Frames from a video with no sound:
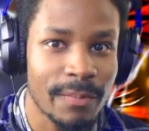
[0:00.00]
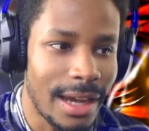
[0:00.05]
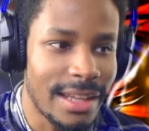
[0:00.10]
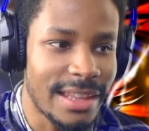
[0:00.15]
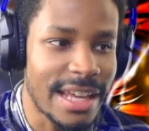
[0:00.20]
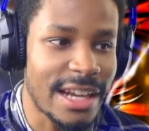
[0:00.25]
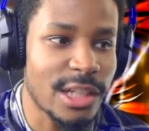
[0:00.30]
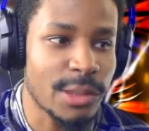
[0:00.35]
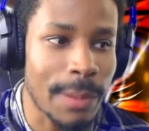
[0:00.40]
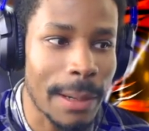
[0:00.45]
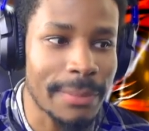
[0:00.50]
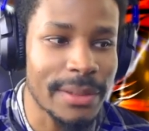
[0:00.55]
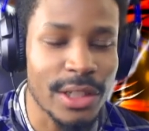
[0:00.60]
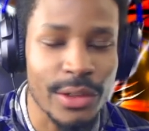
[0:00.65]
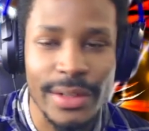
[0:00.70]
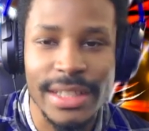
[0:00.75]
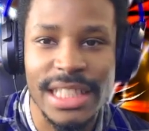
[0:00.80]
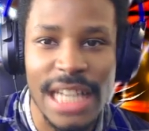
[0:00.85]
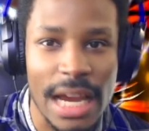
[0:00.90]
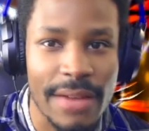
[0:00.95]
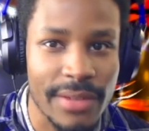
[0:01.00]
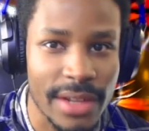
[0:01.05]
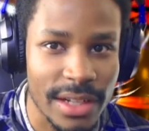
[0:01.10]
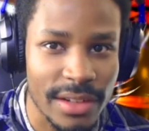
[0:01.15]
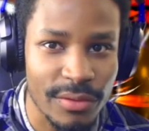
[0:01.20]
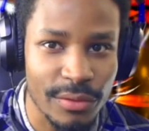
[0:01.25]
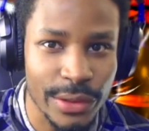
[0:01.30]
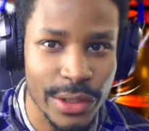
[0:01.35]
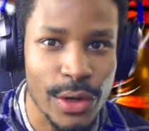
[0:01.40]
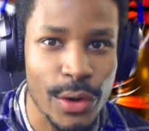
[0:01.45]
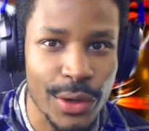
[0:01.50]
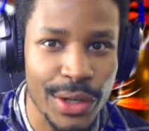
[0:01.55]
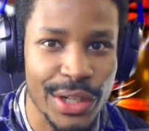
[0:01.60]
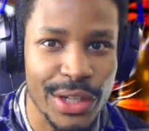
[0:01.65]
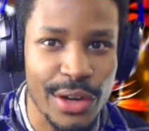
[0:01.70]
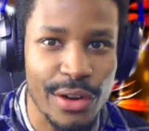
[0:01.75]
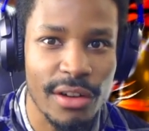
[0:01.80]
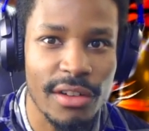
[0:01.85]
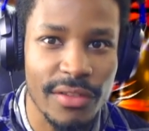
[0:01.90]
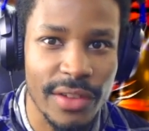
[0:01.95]
And that is probably the reason I haven't recorded
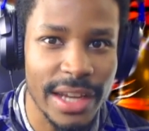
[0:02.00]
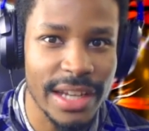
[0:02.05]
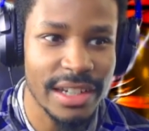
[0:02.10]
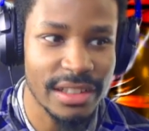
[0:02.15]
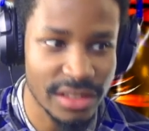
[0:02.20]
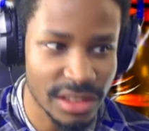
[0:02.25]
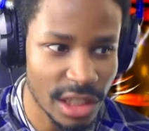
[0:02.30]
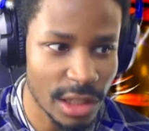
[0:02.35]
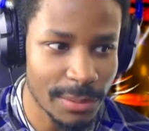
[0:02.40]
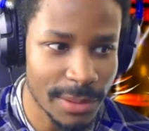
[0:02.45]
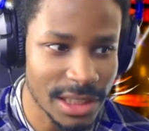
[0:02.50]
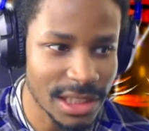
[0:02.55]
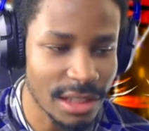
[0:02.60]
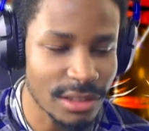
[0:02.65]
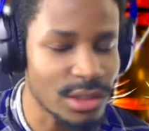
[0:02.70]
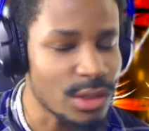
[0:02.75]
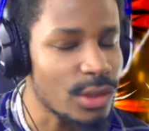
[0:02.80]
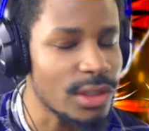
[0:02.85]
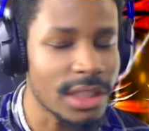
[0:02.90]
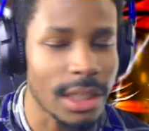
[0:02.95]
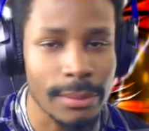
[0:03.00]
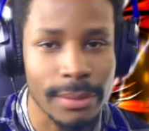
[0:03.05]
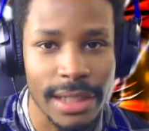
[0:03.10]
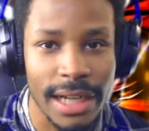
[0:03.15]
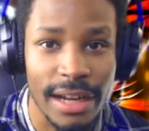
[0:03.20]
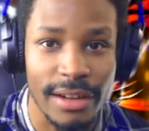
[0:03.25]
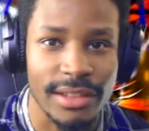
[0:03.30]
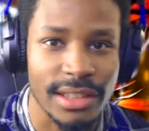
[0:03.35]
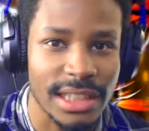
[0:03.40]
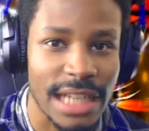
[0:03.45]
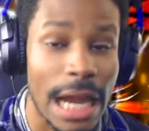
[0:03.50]
Code Vein yesterday because I was doing something else.